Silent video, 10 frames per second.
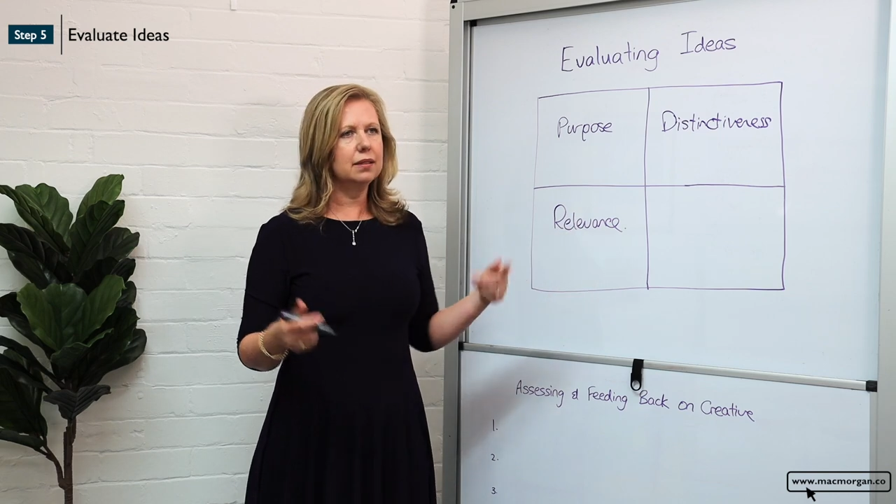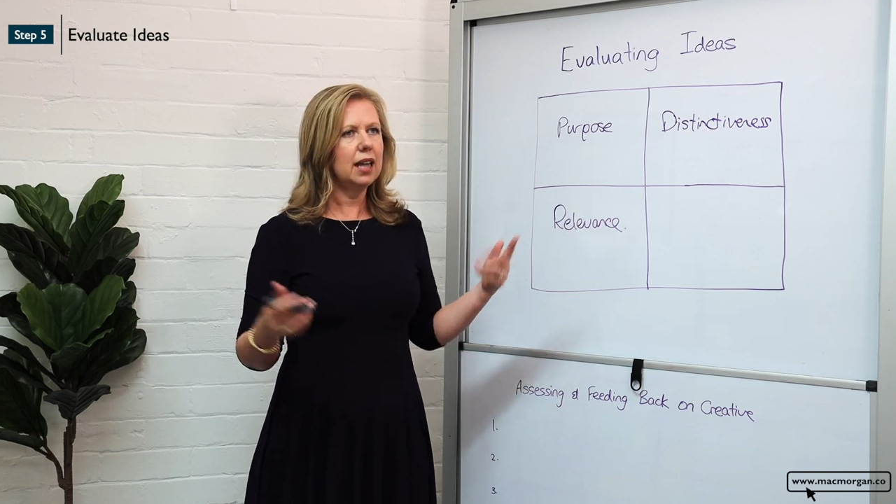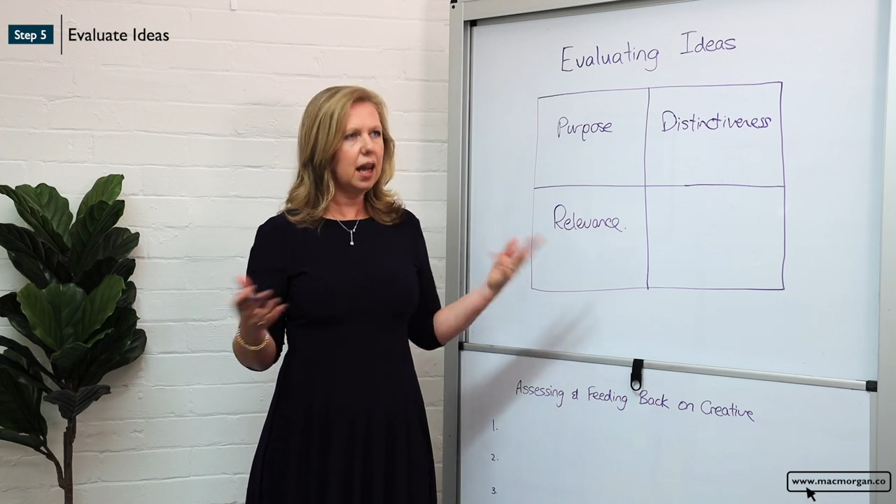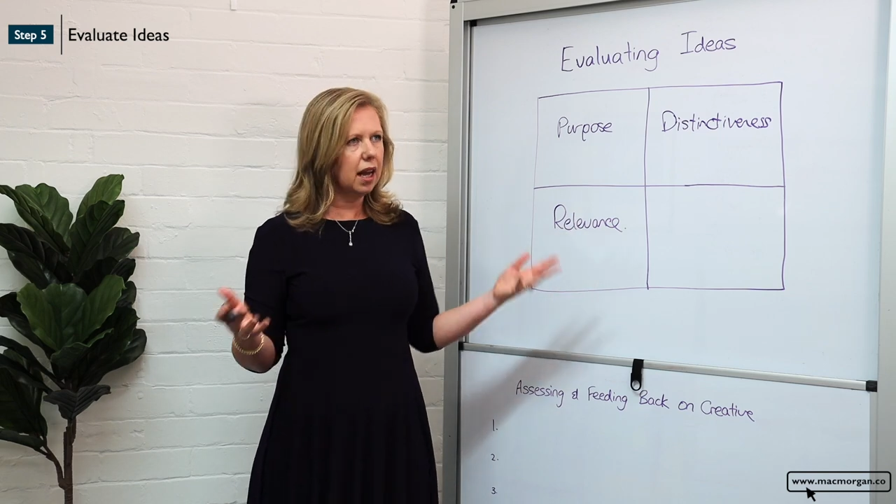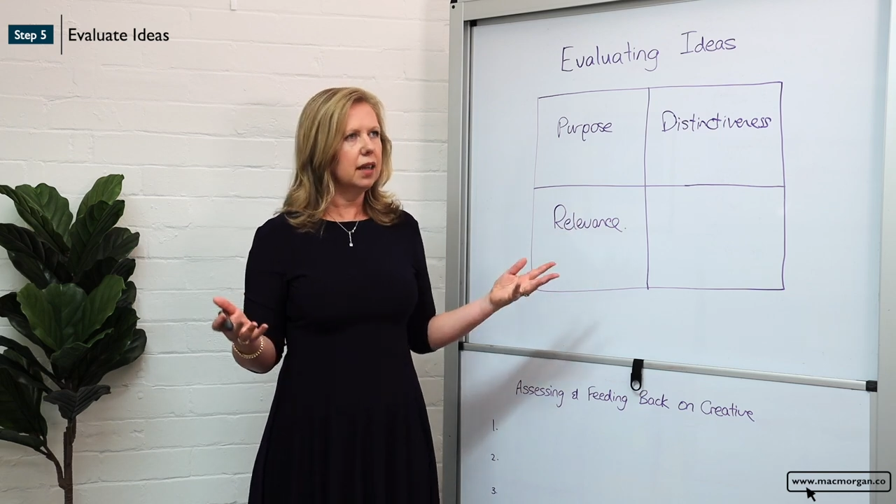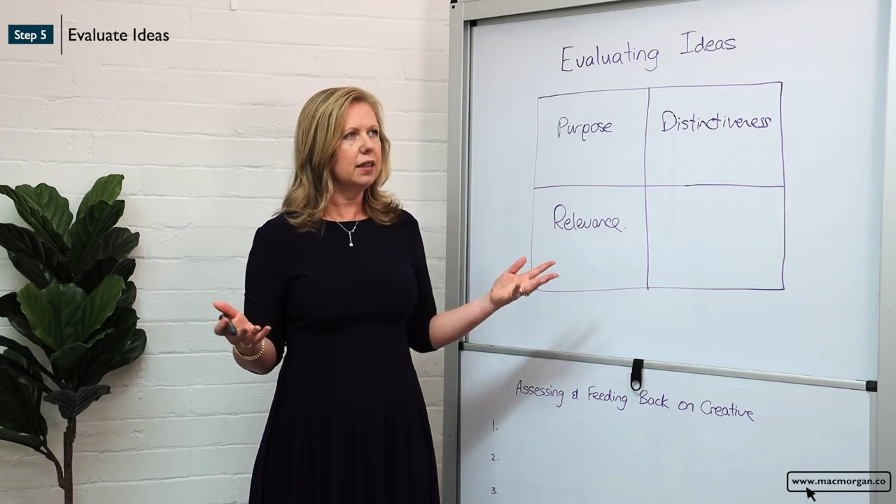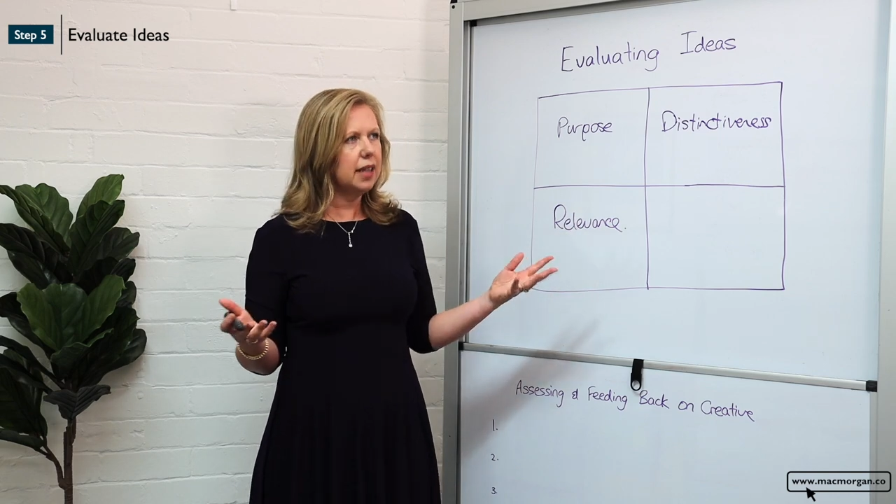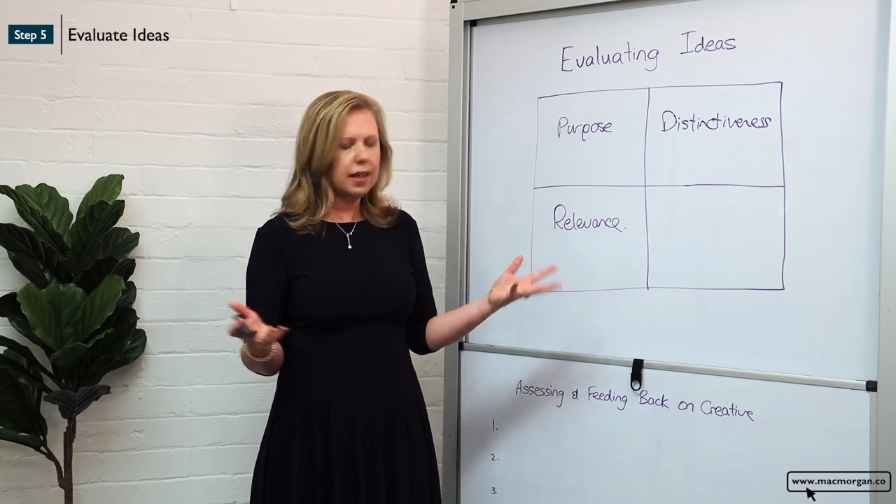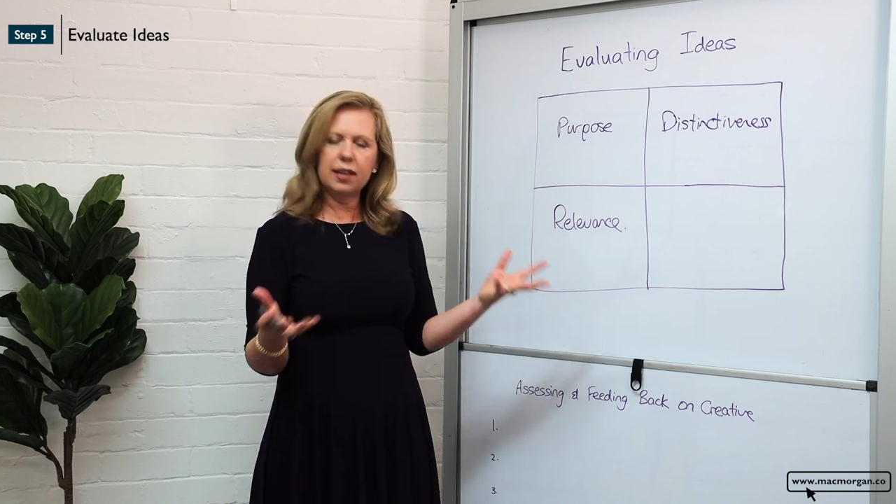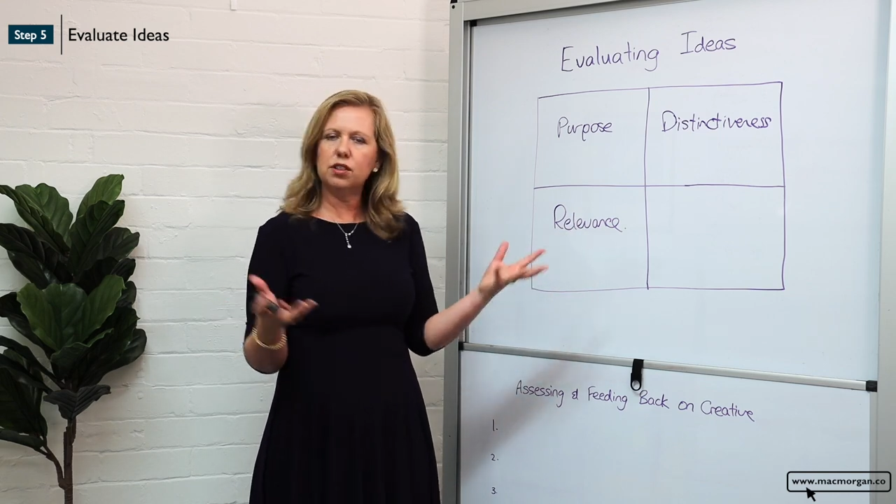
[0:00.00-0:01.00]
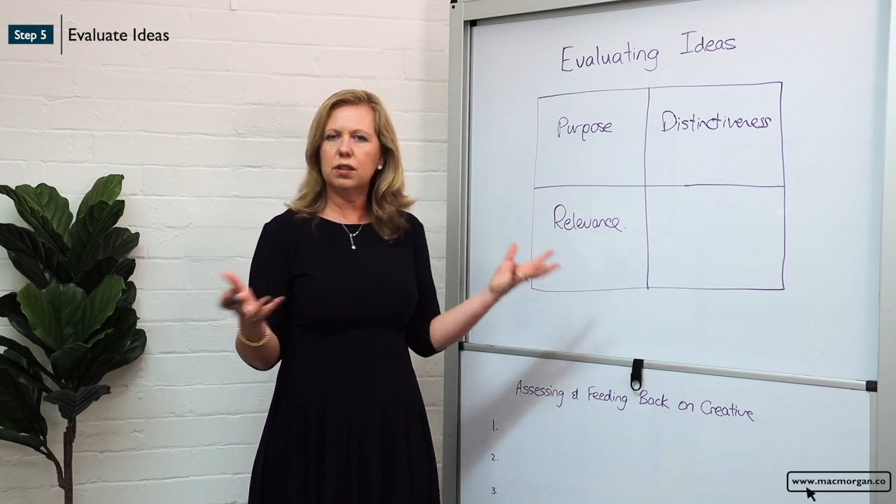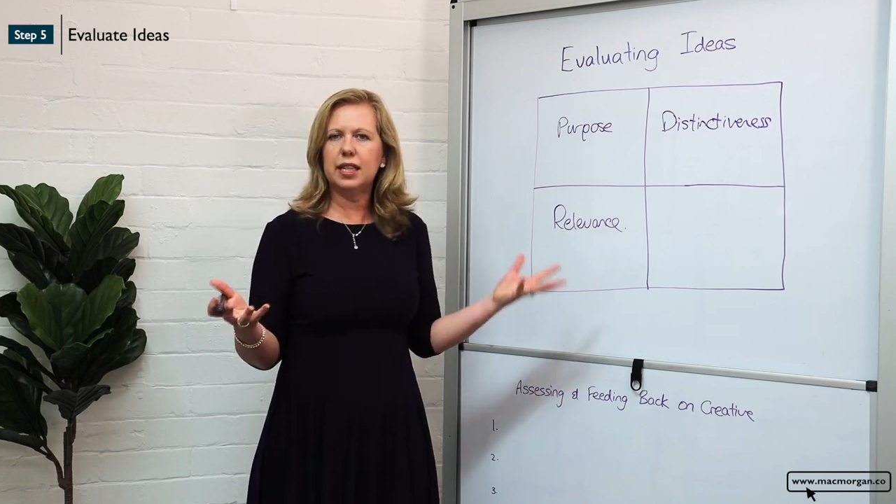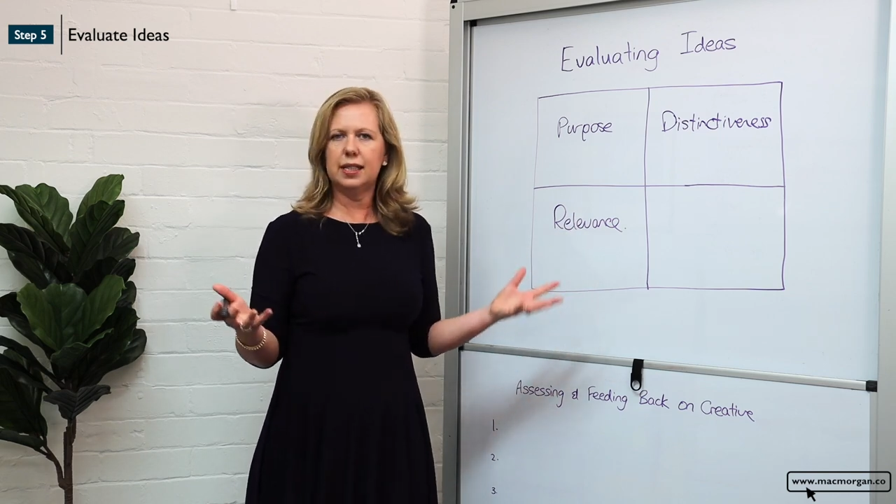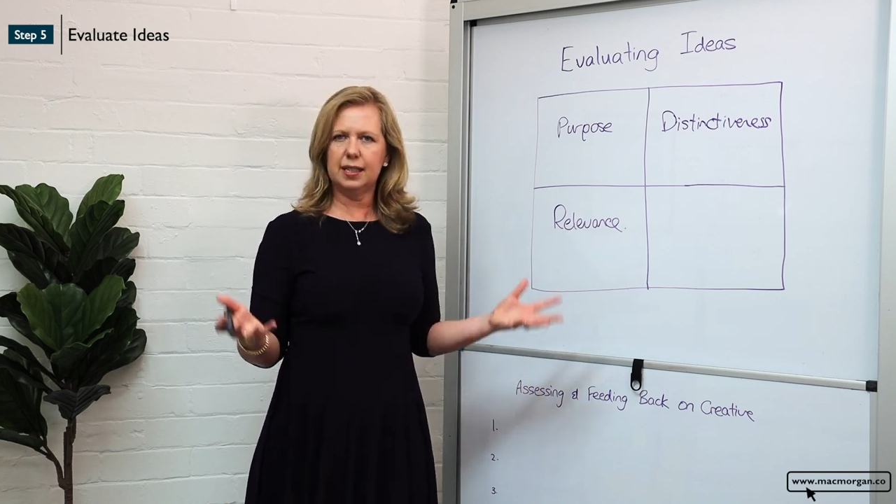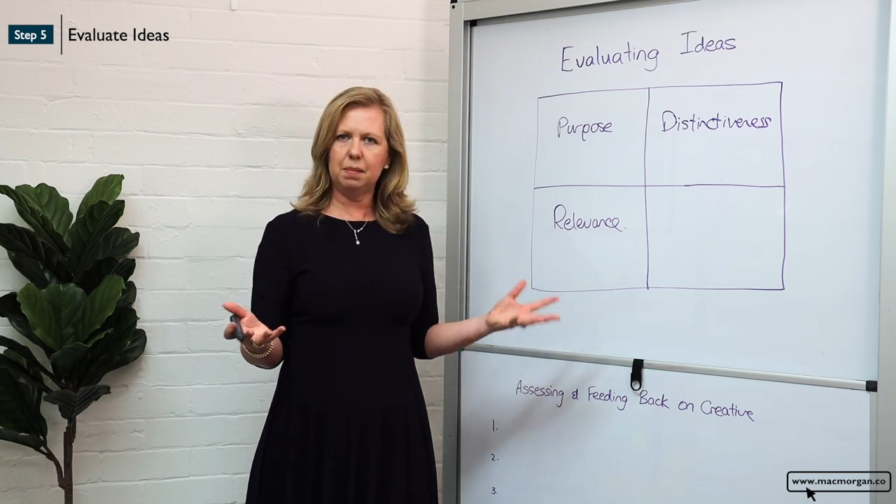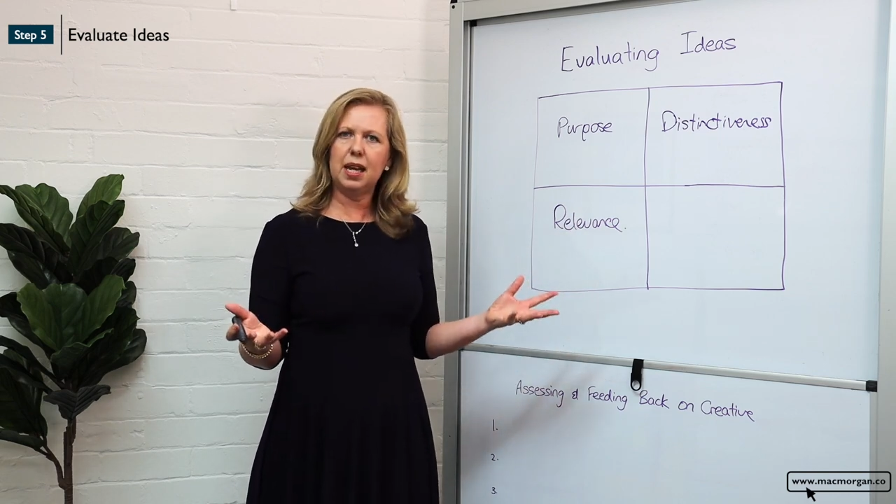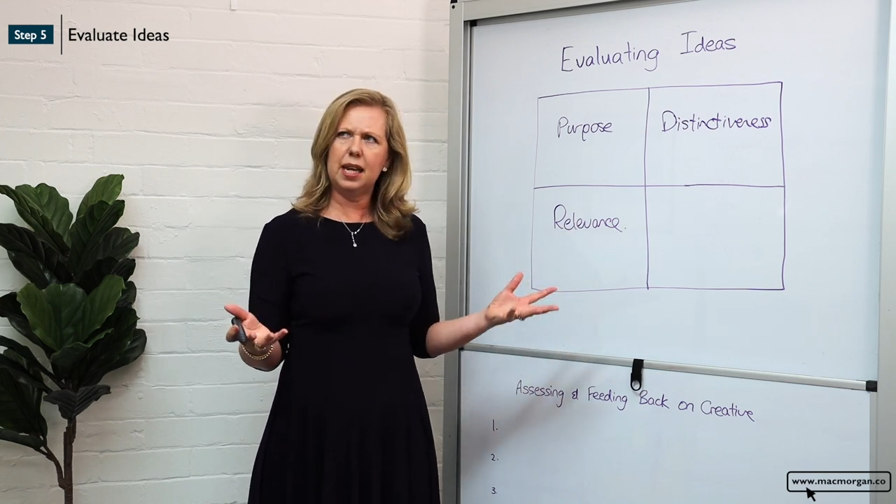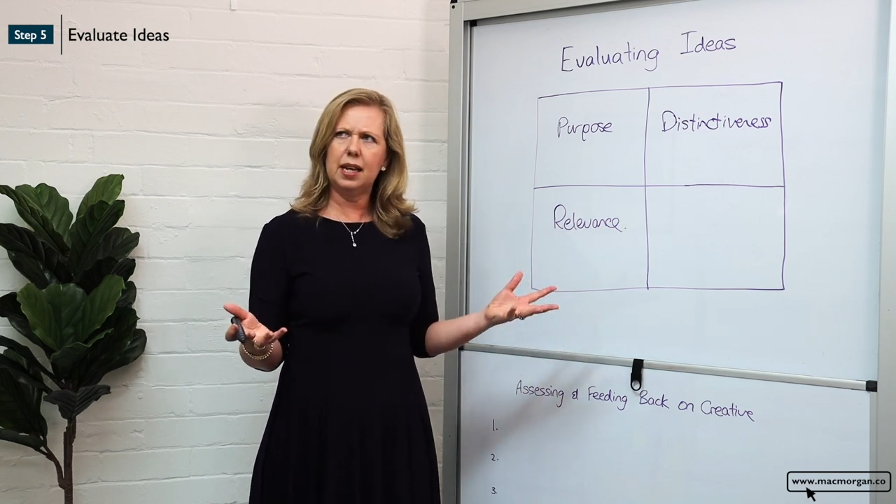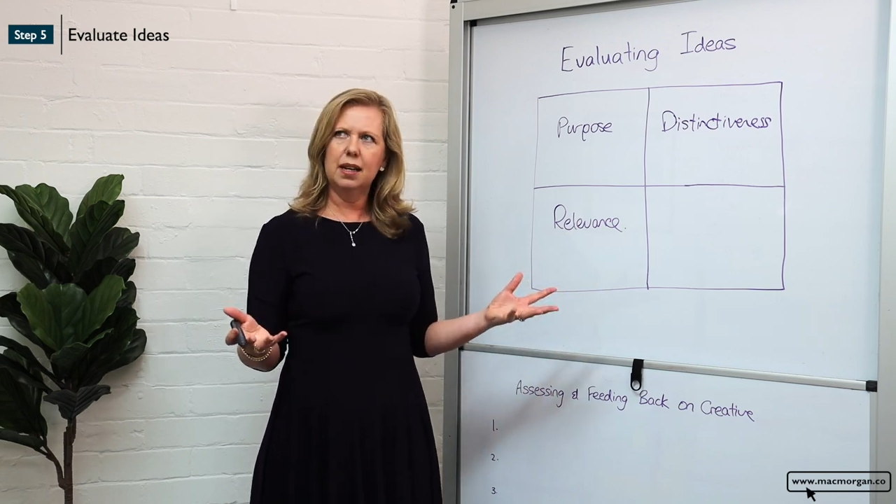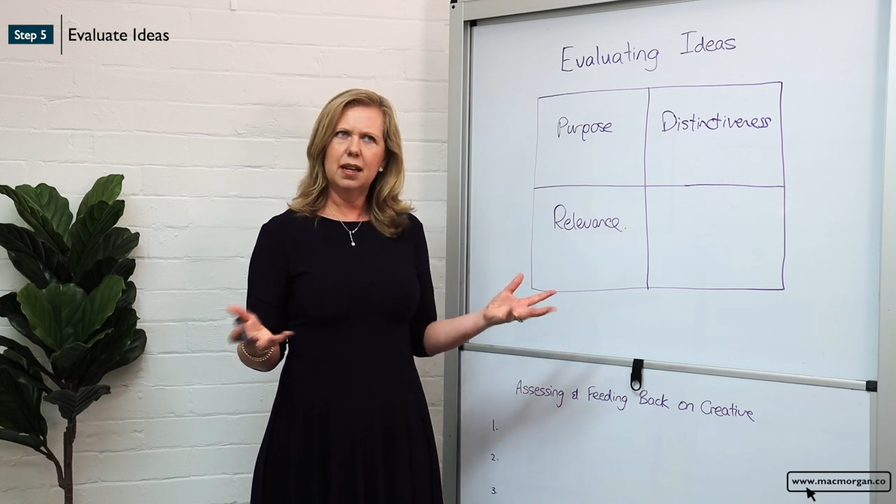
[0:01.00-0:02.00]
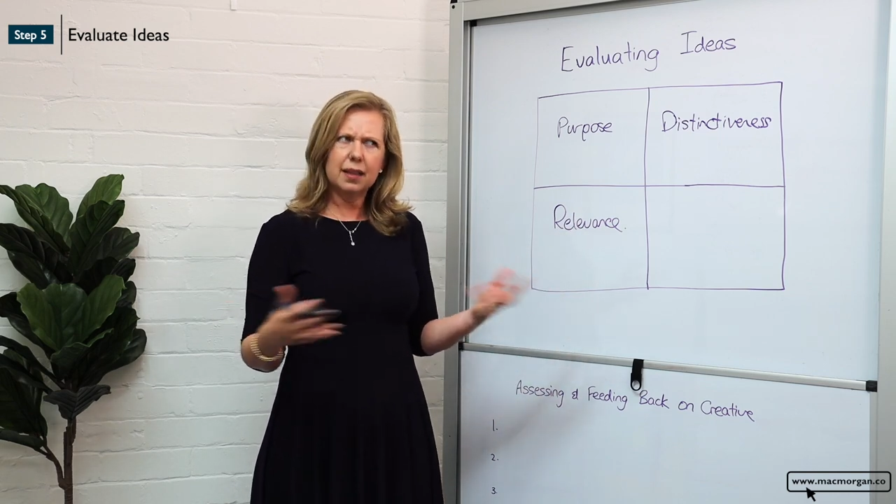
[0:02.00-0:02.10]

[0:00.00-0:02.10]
huh, yeah, they're talking to me.